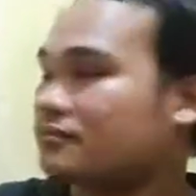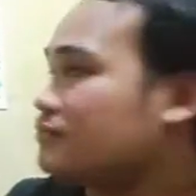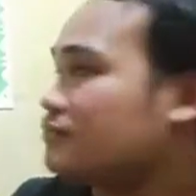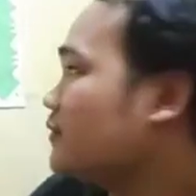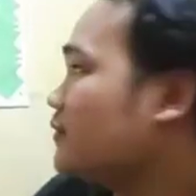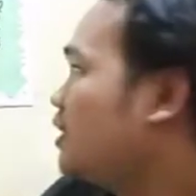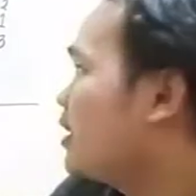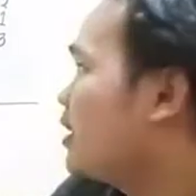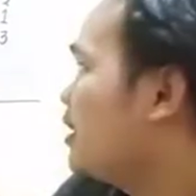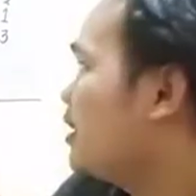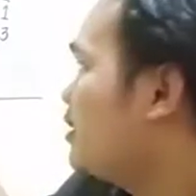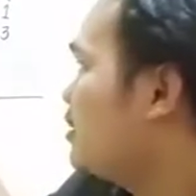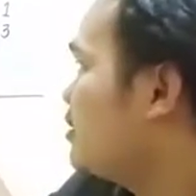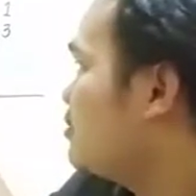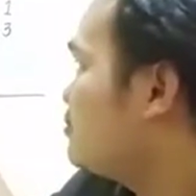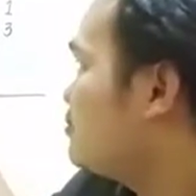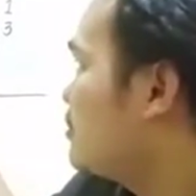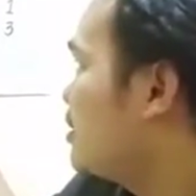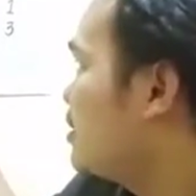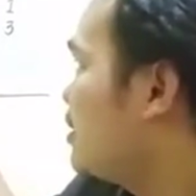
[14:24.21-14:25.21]
Then this
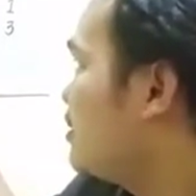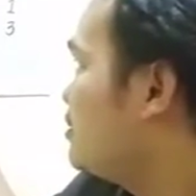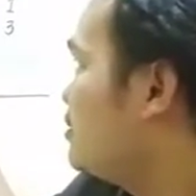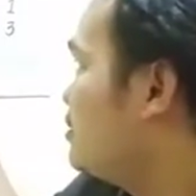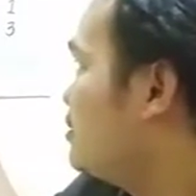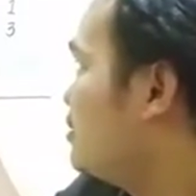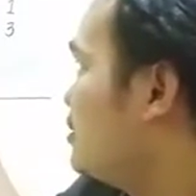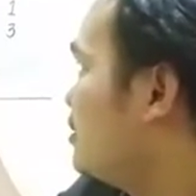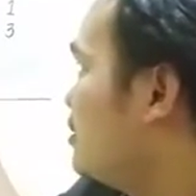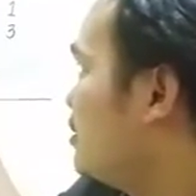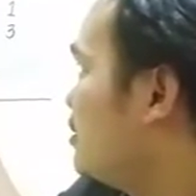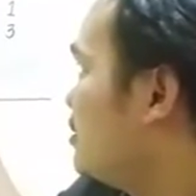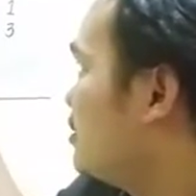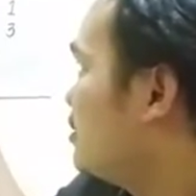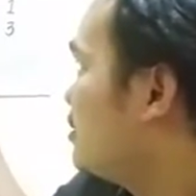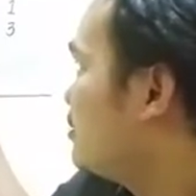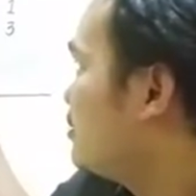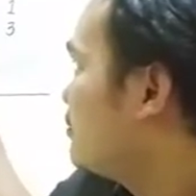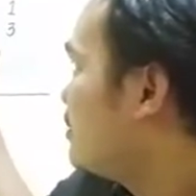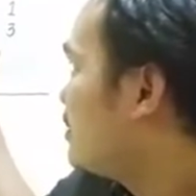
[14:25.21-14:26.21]
one,
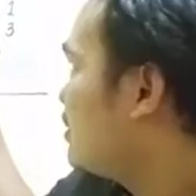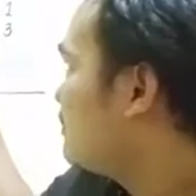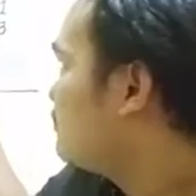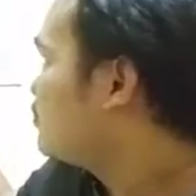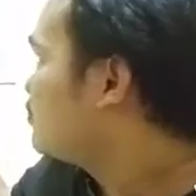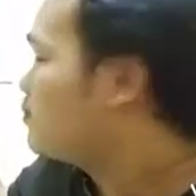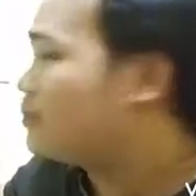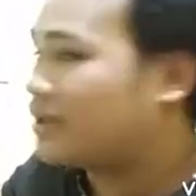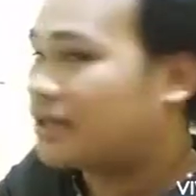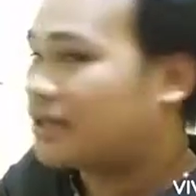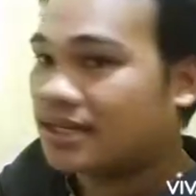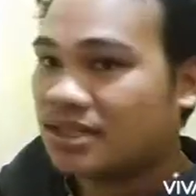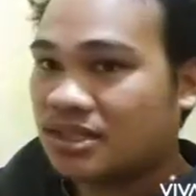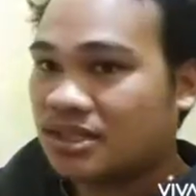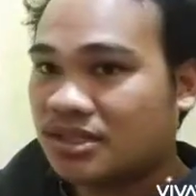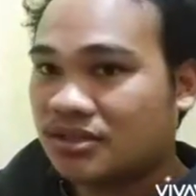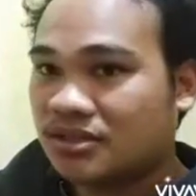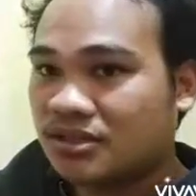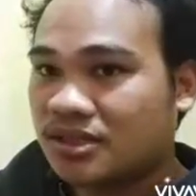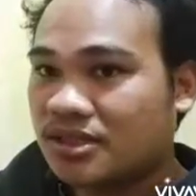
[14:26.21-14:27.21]
we have to plus
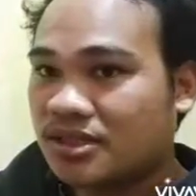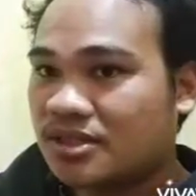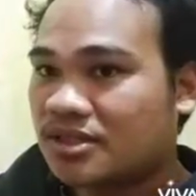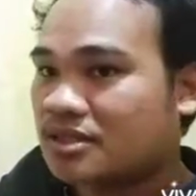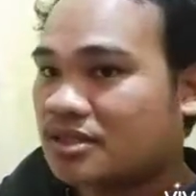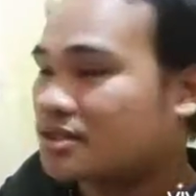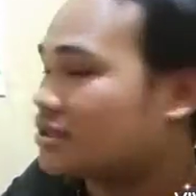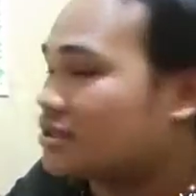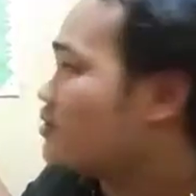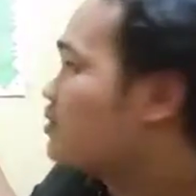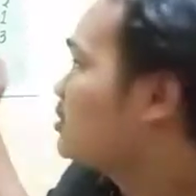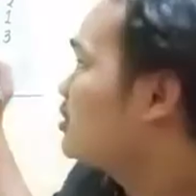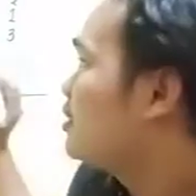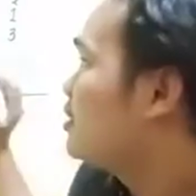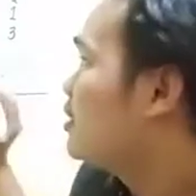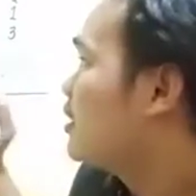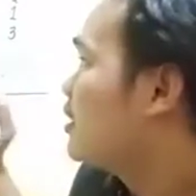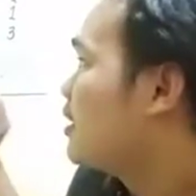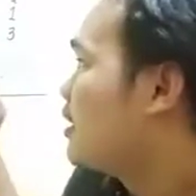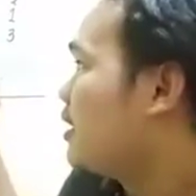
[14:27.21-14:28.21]
this
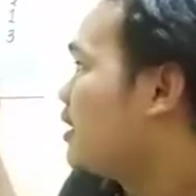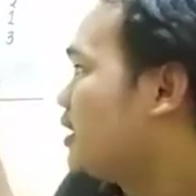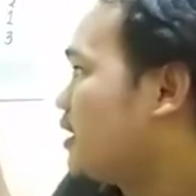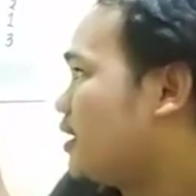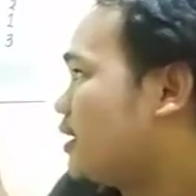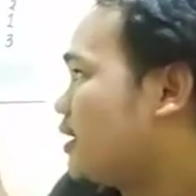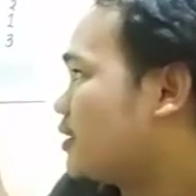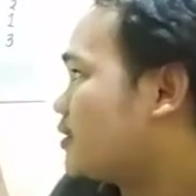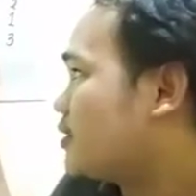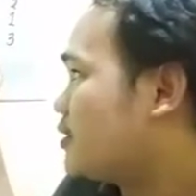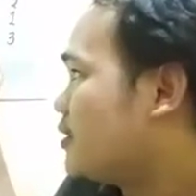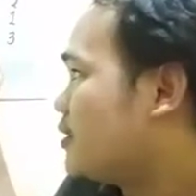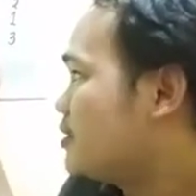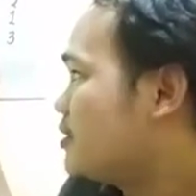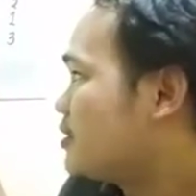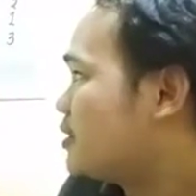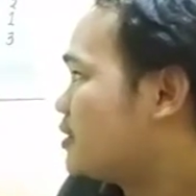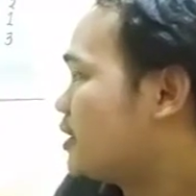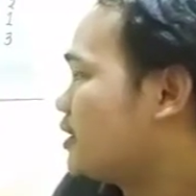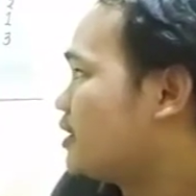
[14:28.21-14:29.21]
electrons.
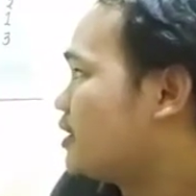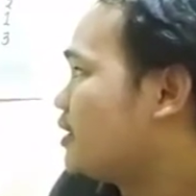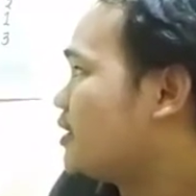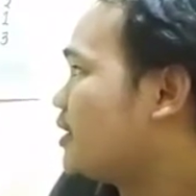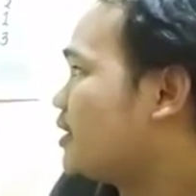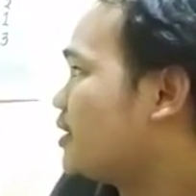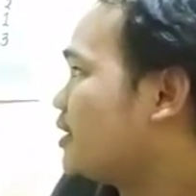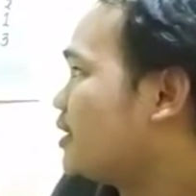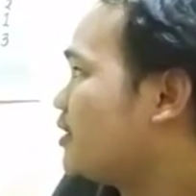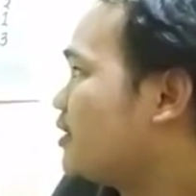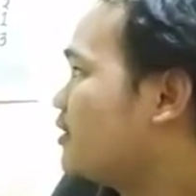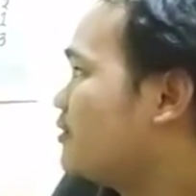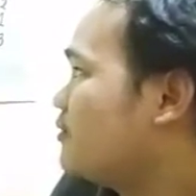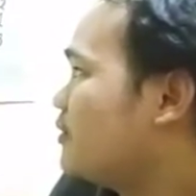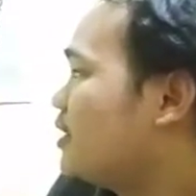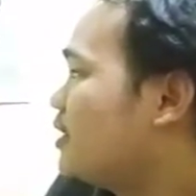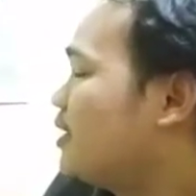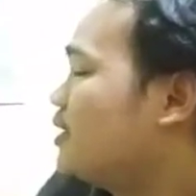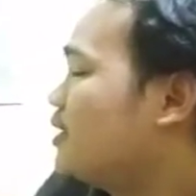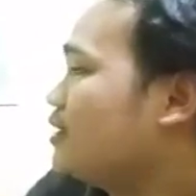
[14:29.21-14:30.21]
And then another
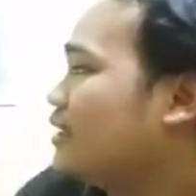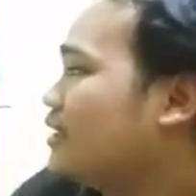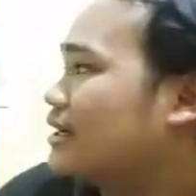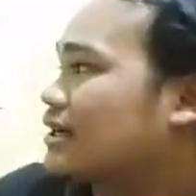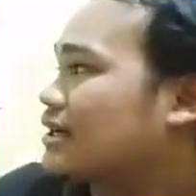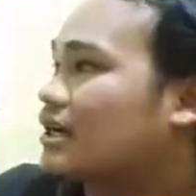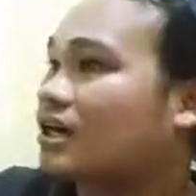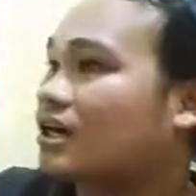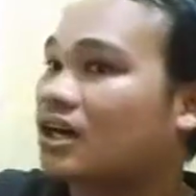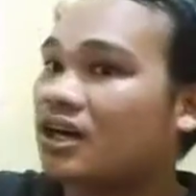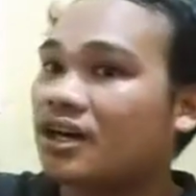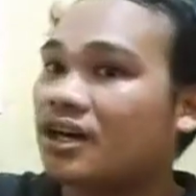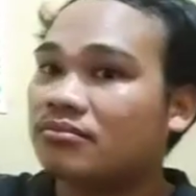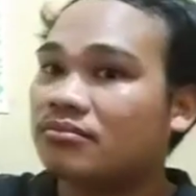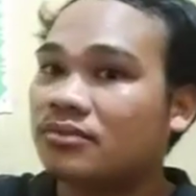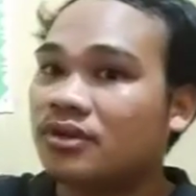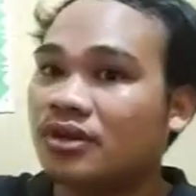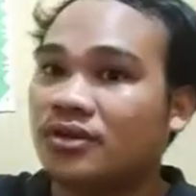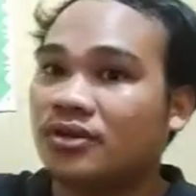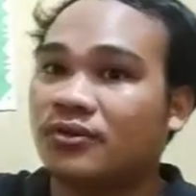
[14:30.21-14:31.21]
one,
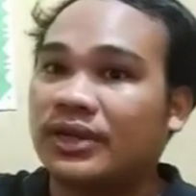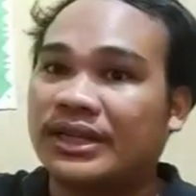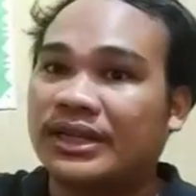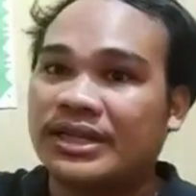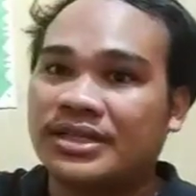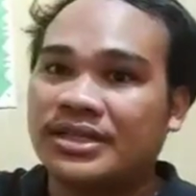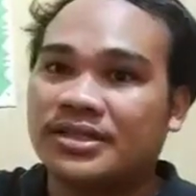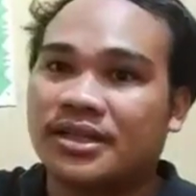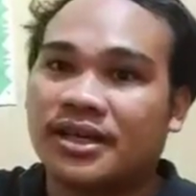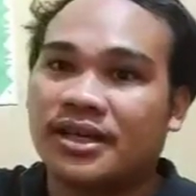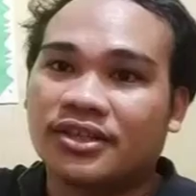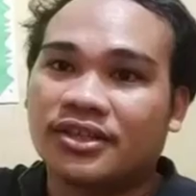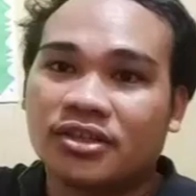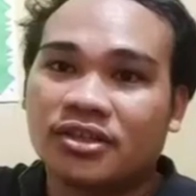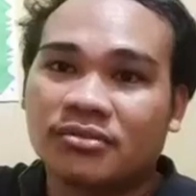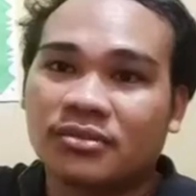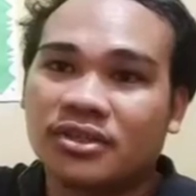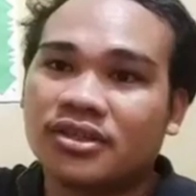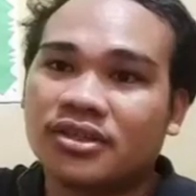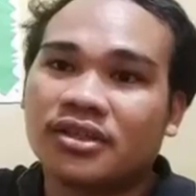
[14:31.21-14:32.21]
carbon. What is the
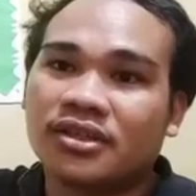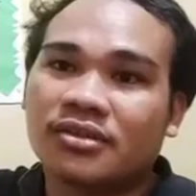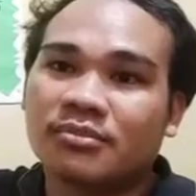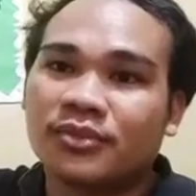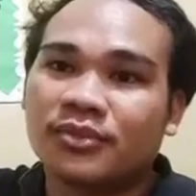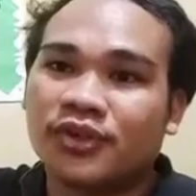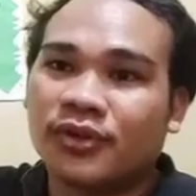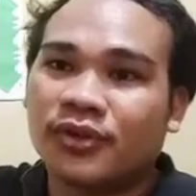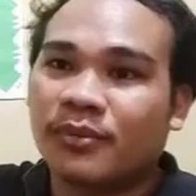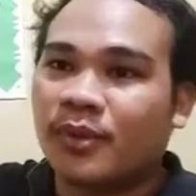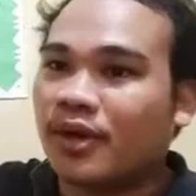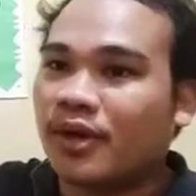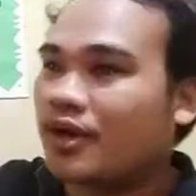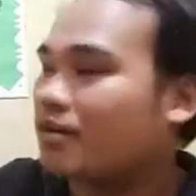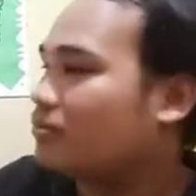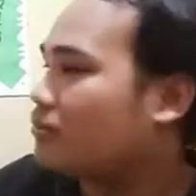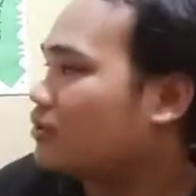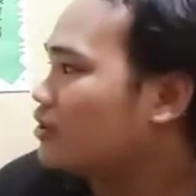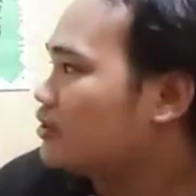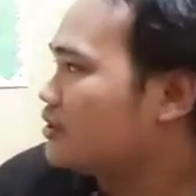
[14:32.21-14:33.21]
atomic number of
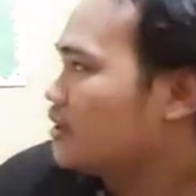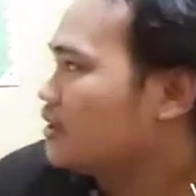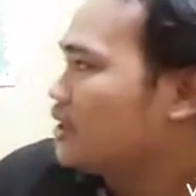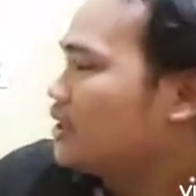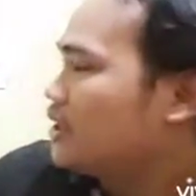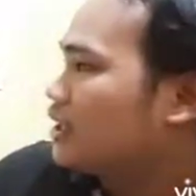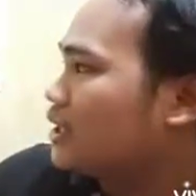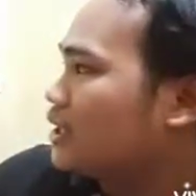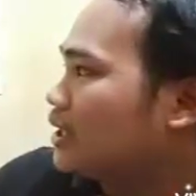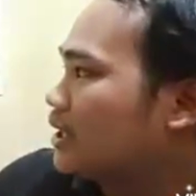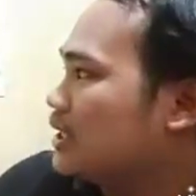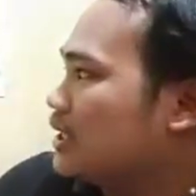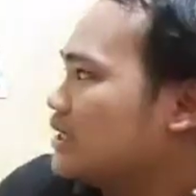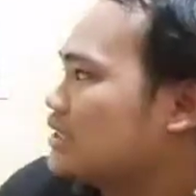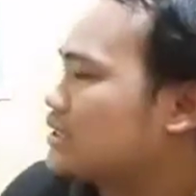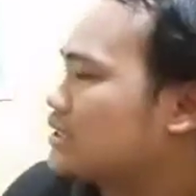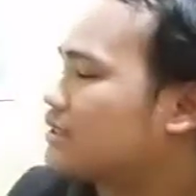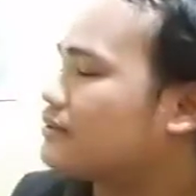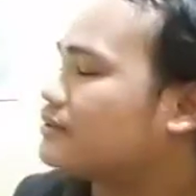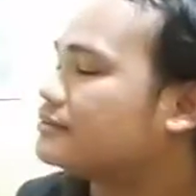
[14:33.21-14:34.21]
carbon? Is
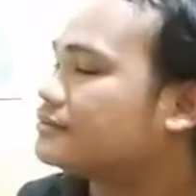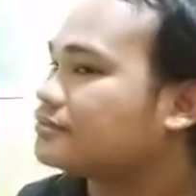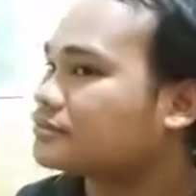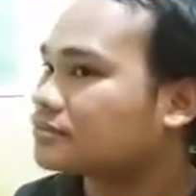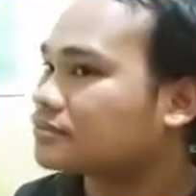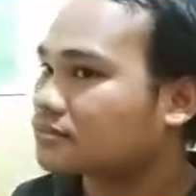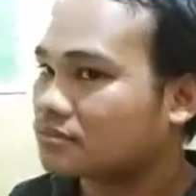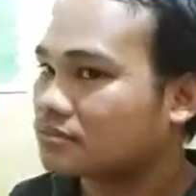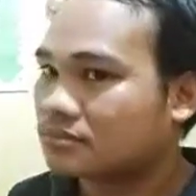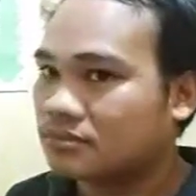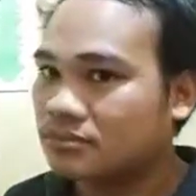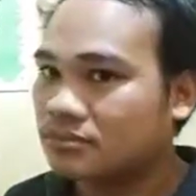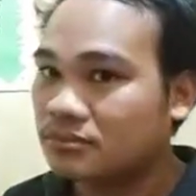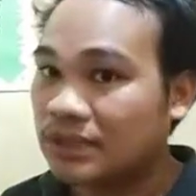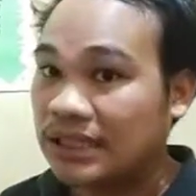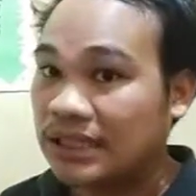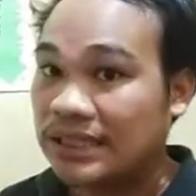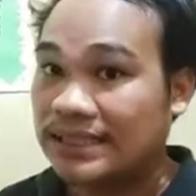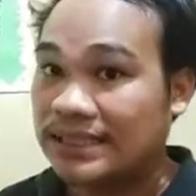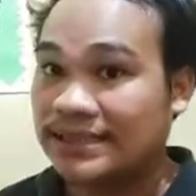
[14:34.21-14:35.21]

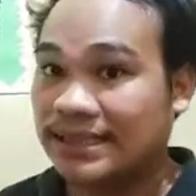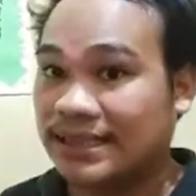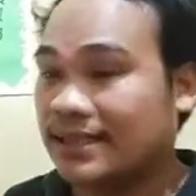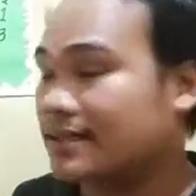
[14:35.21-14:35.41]
6.